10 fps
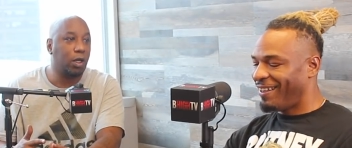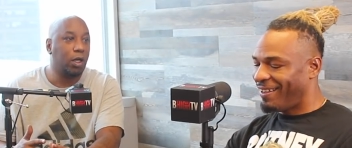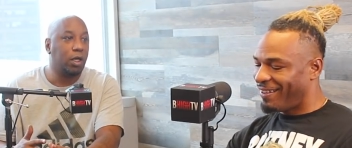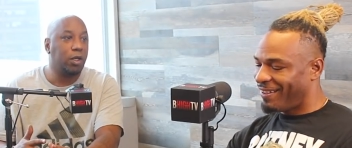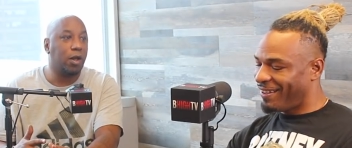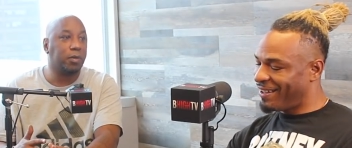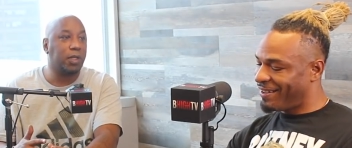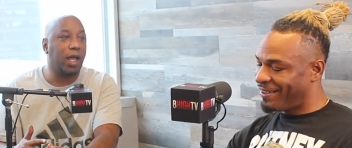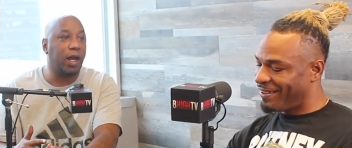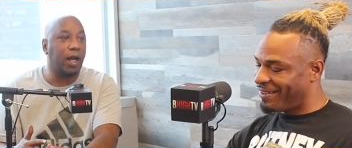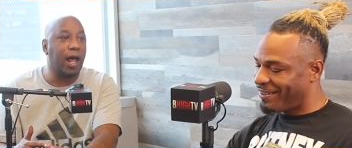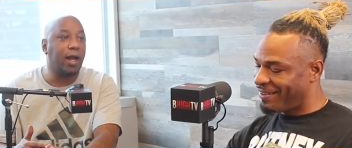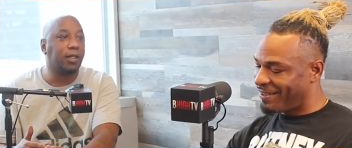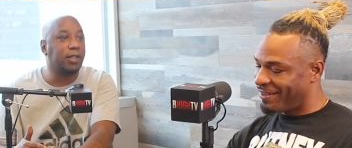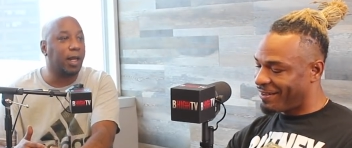Speaker 1: Yeah. You know yeah. what I'm saying? A lot
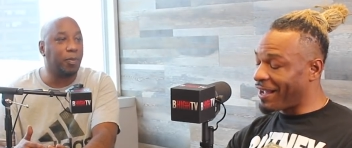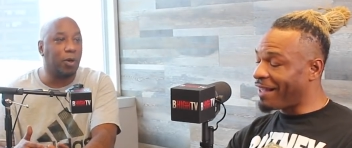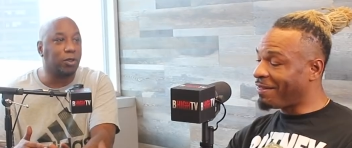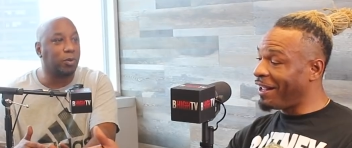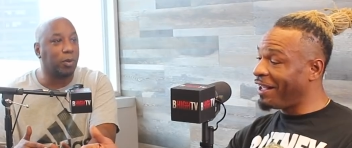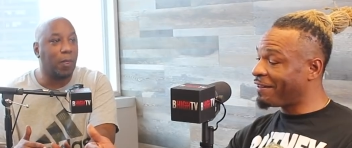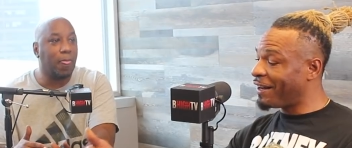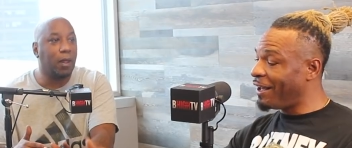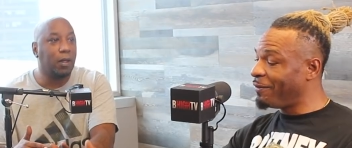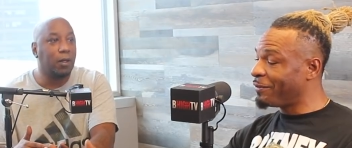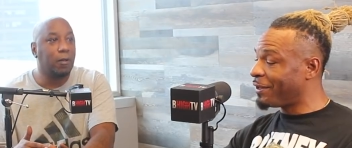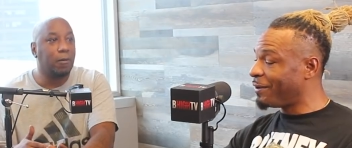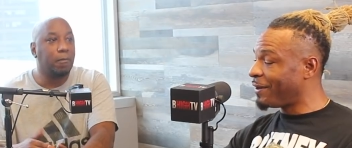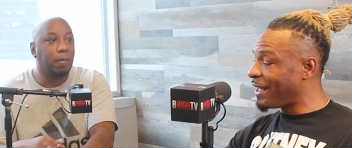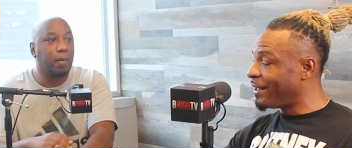of us ain't like approachable. I said, it's
Speaker 2: levels
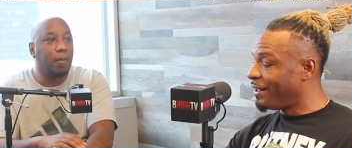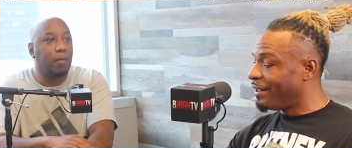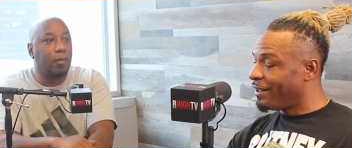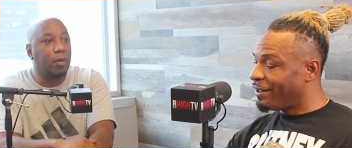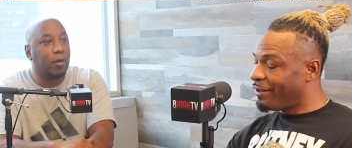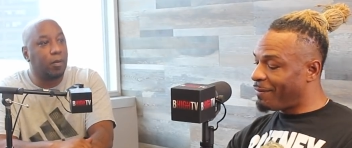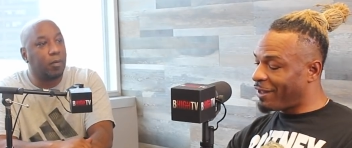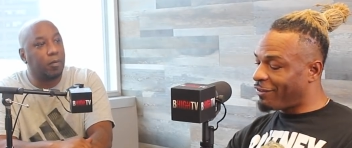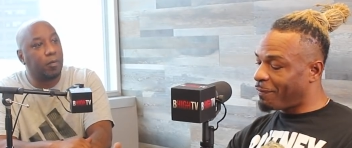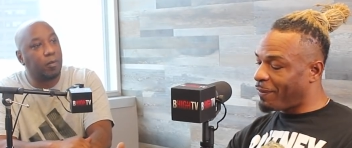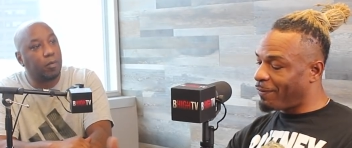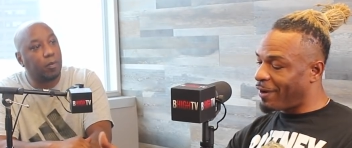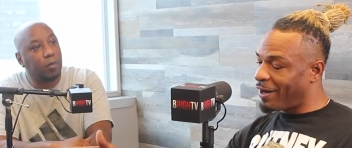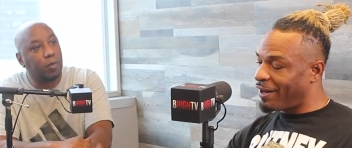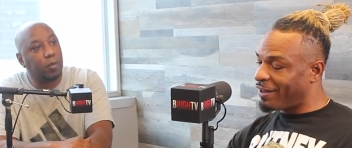though. Like you may just be
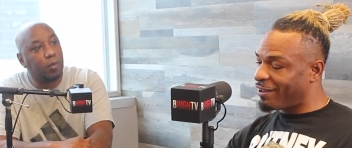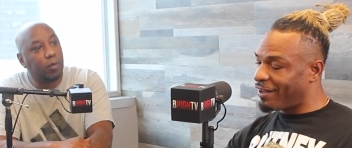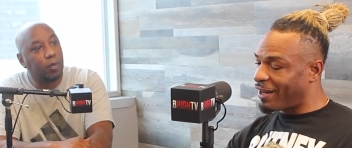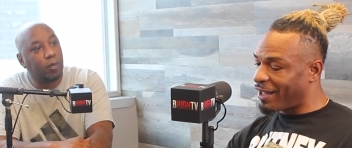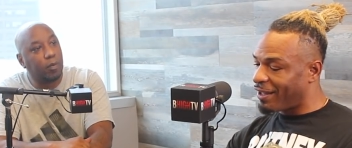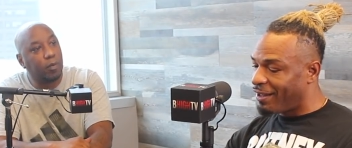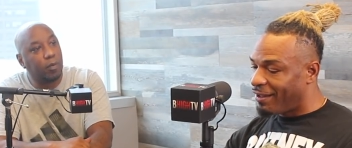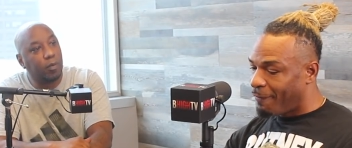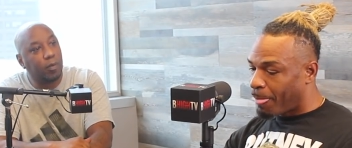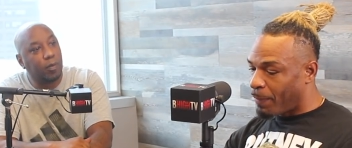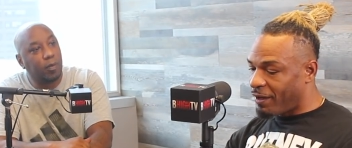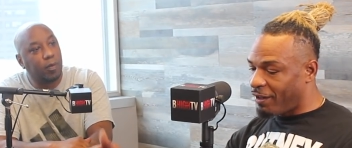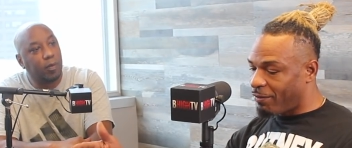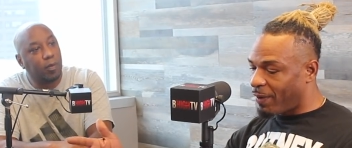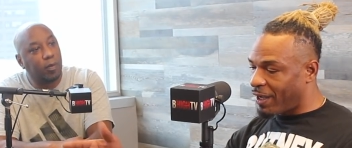running into like
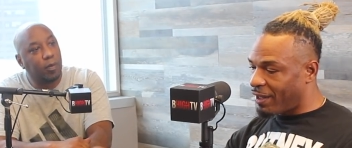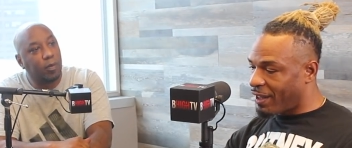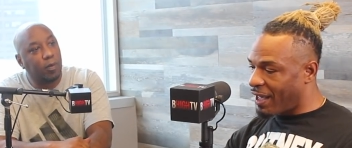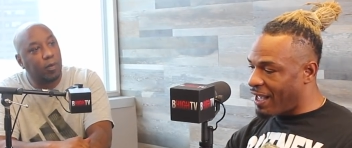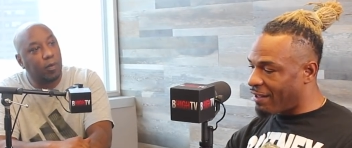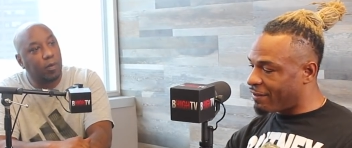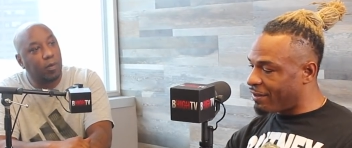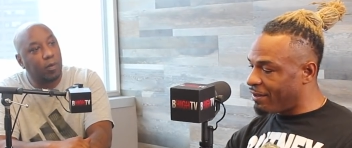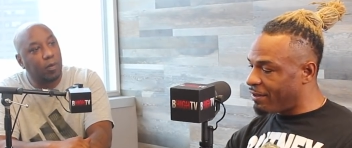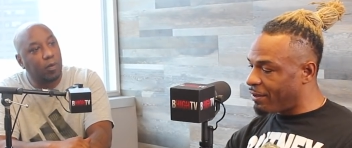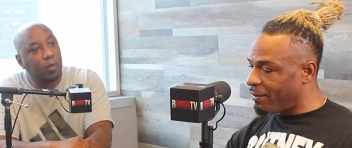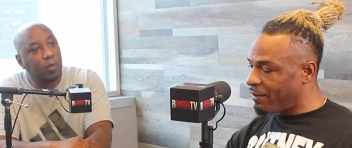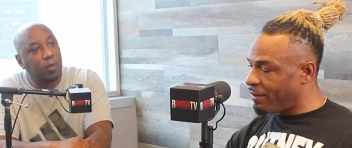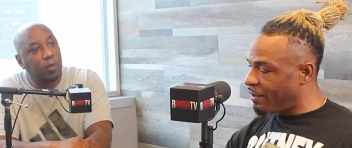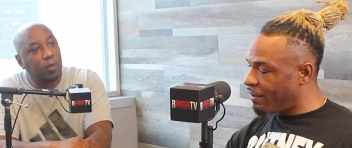these regular cats. You know,
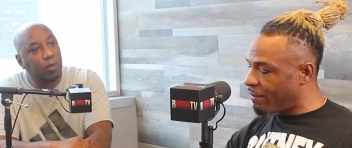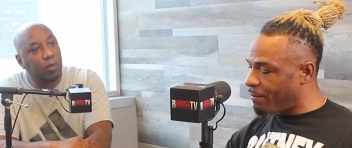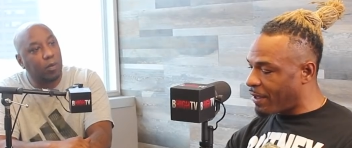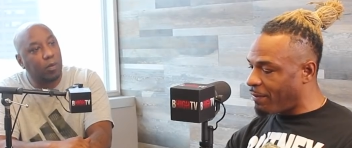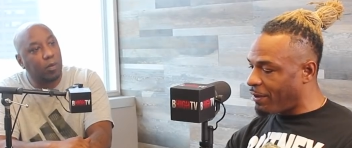you, it, maybe